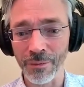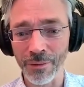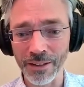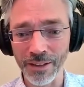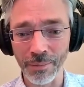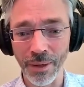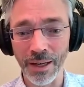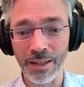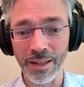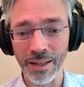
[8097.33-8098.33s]
affected
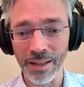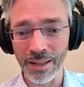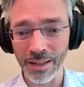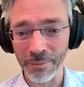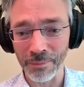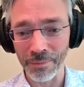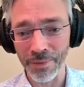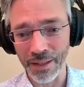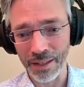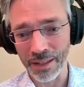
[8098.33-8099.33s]
by
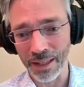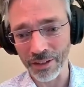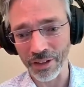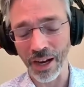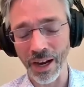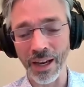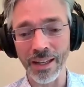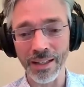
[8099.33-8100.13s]
NCI